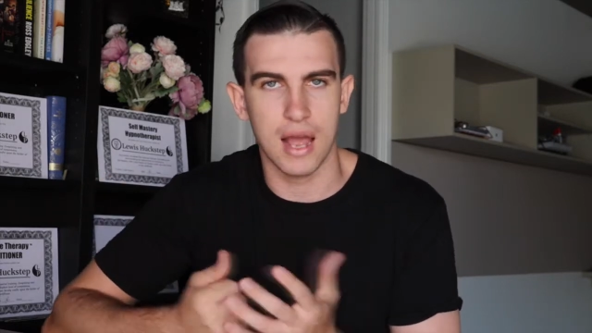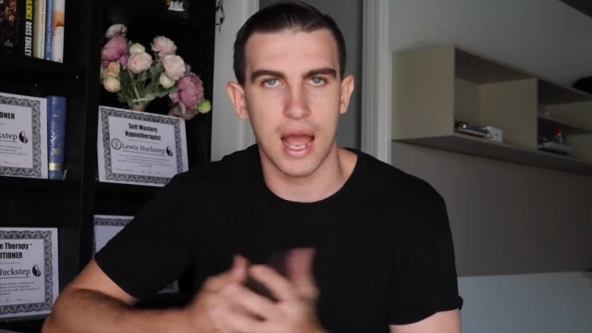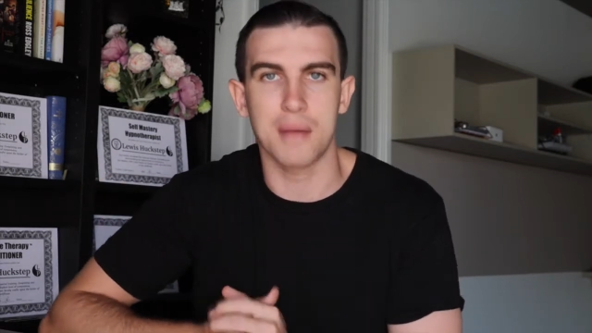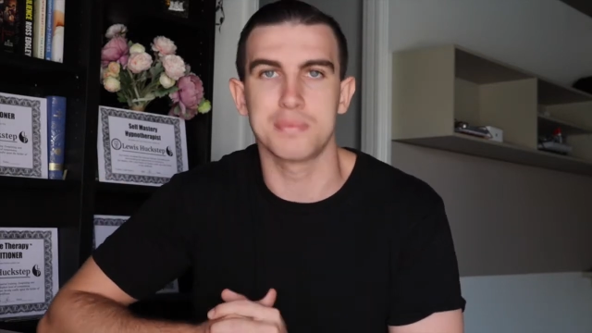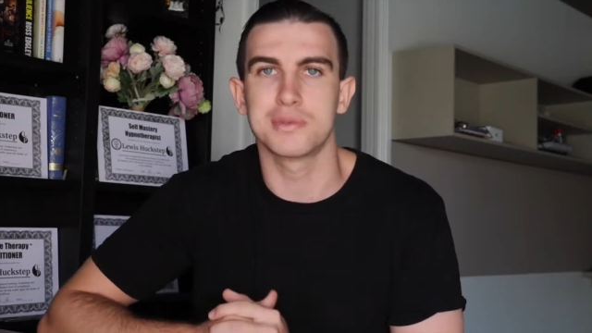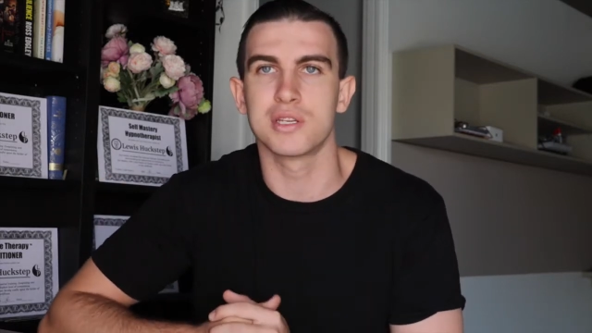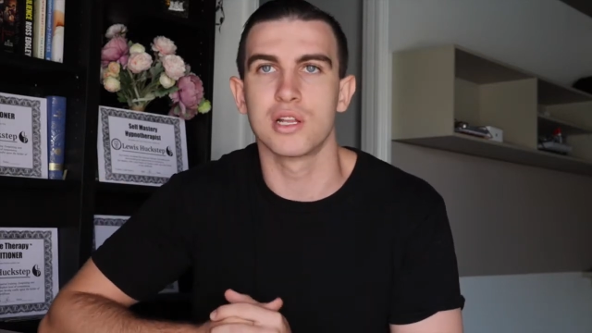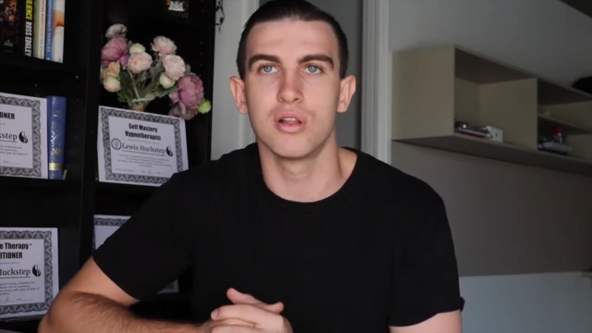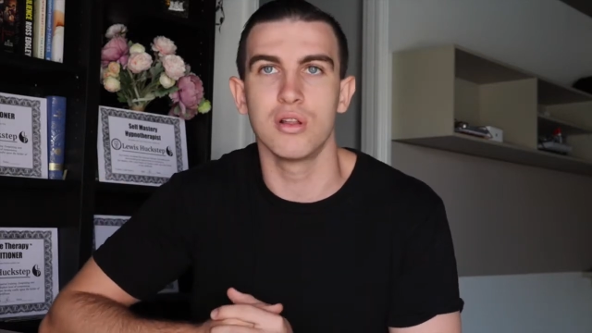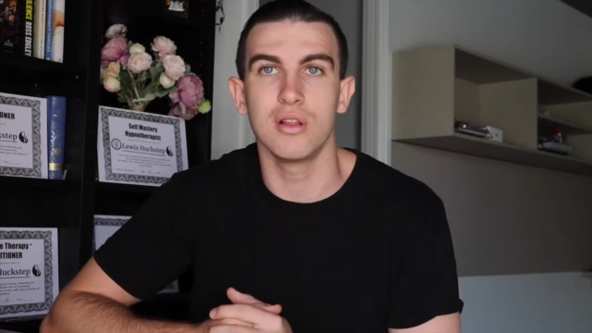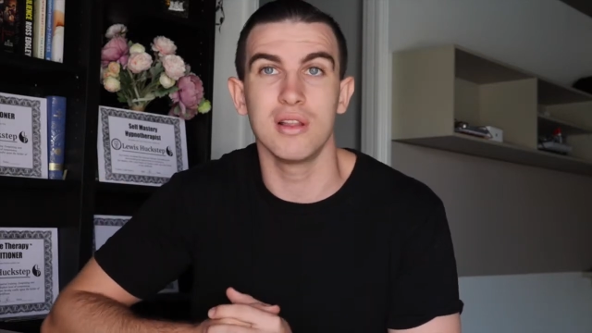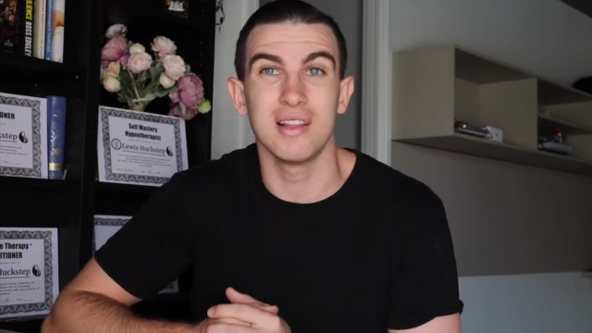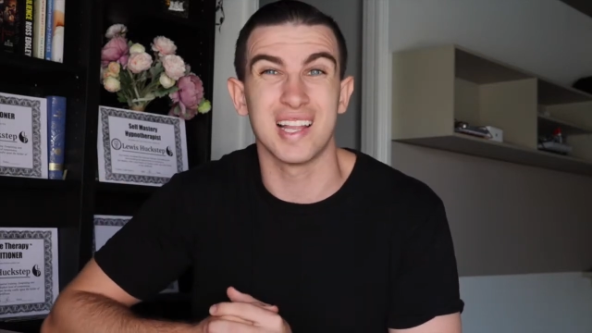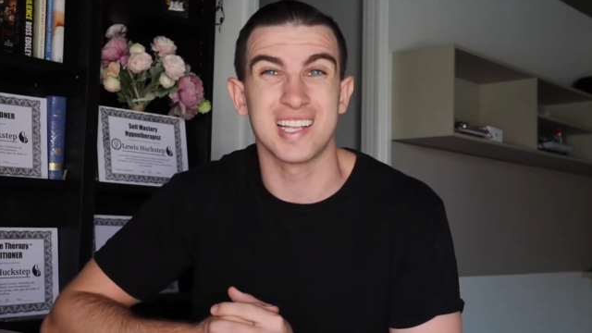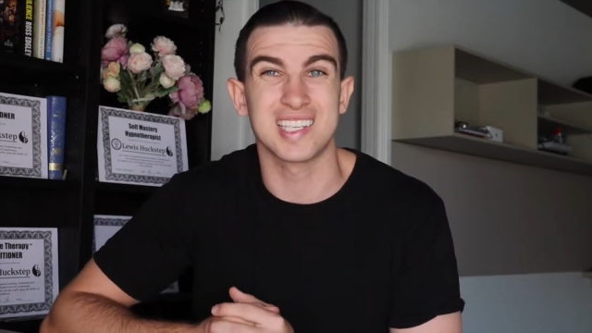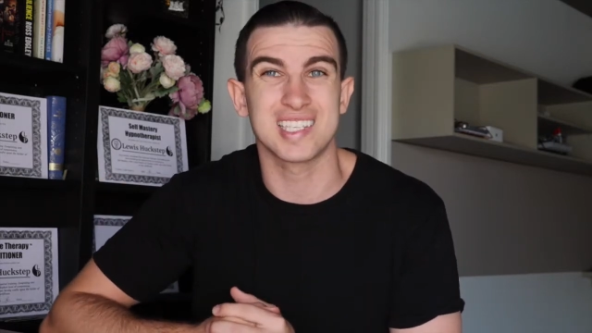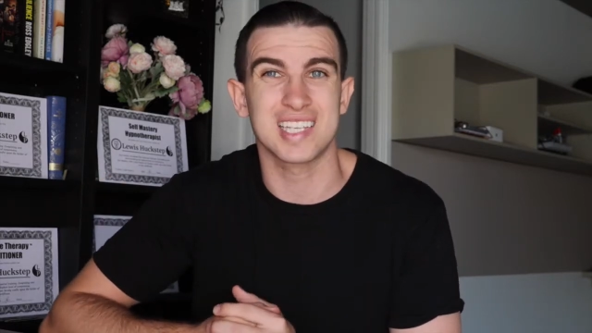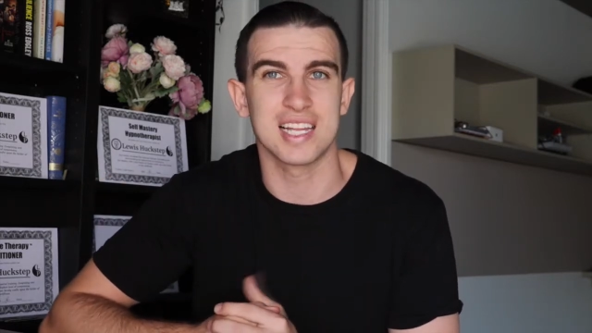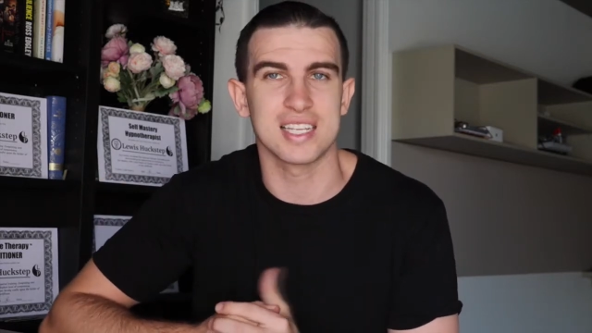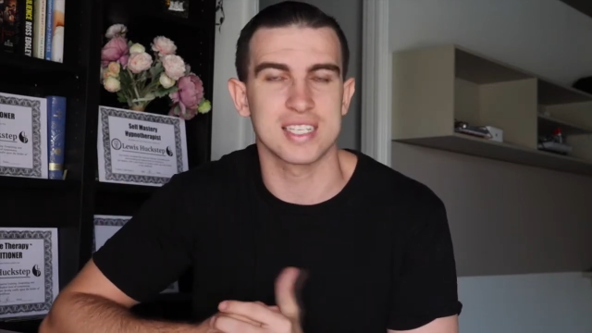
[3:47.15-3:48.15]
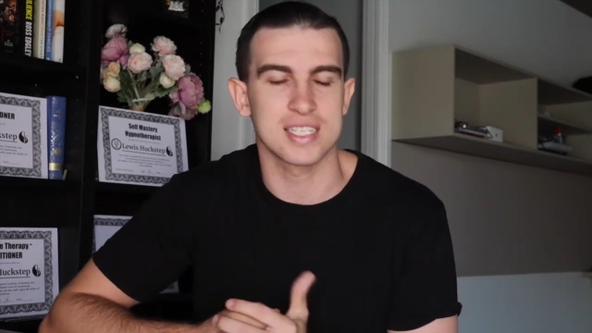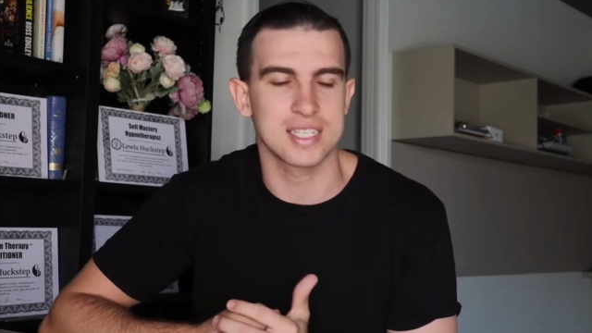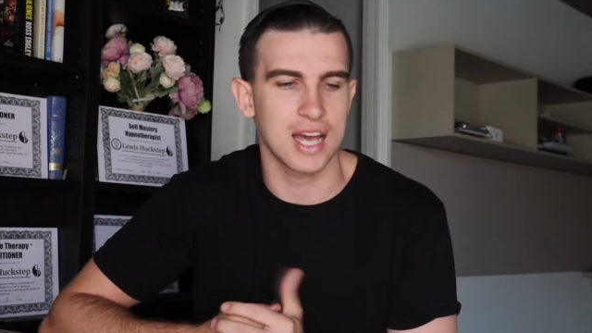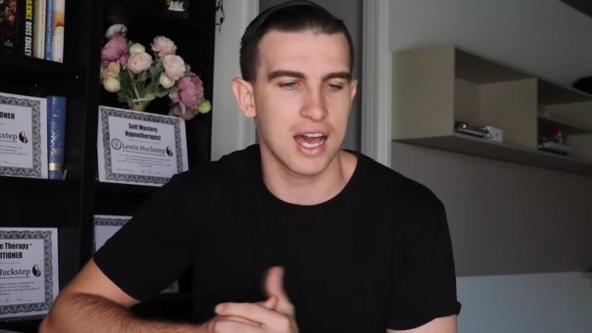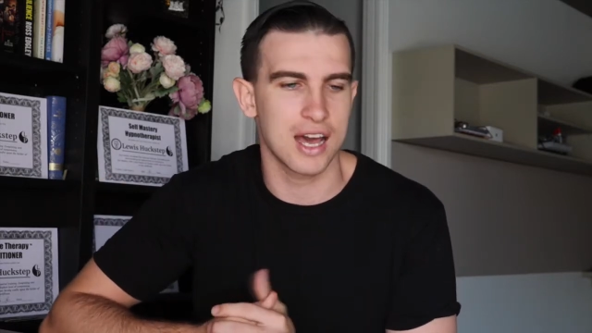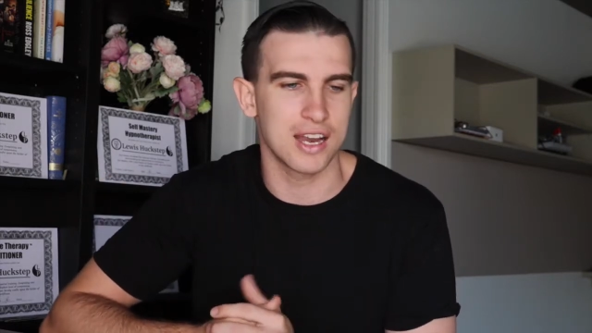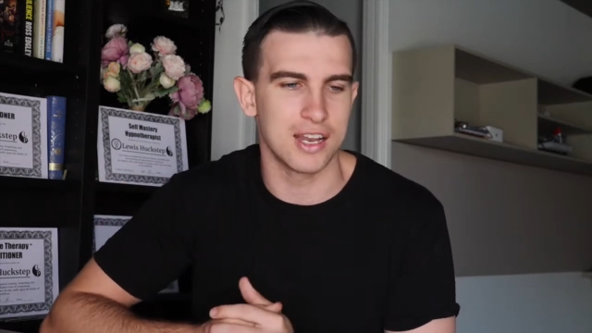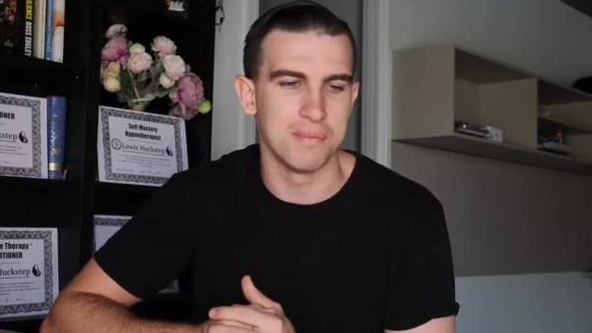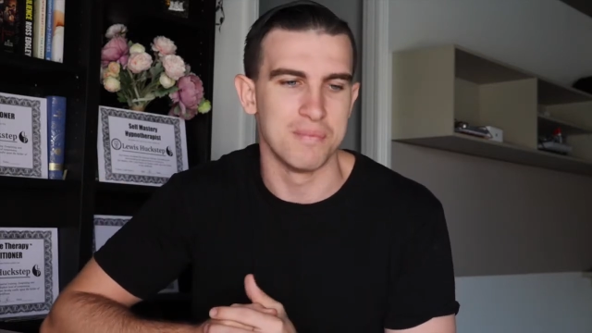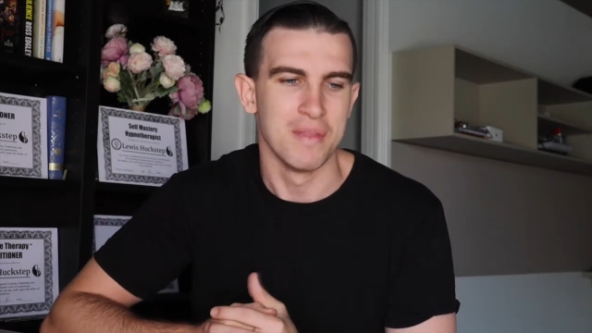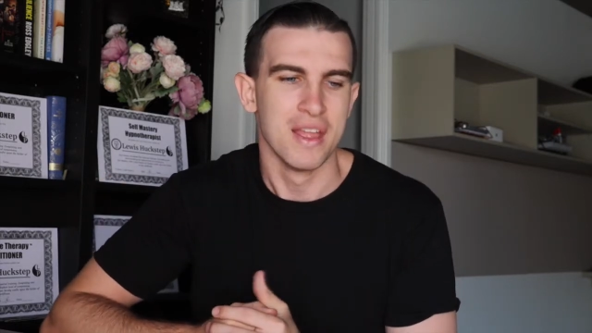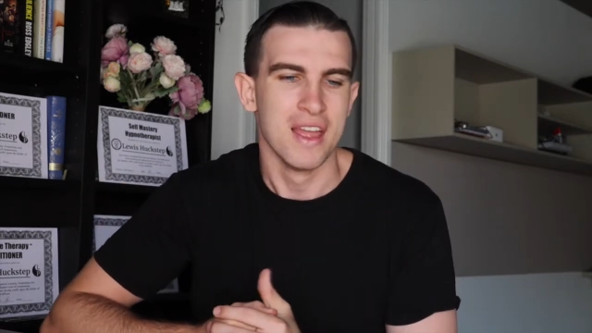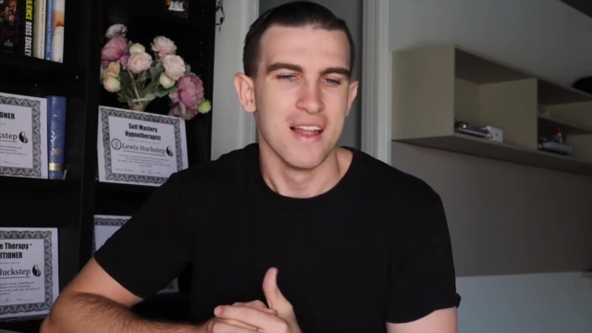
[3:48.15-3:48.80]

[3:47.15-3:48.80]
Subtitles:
absolutely, let's get started.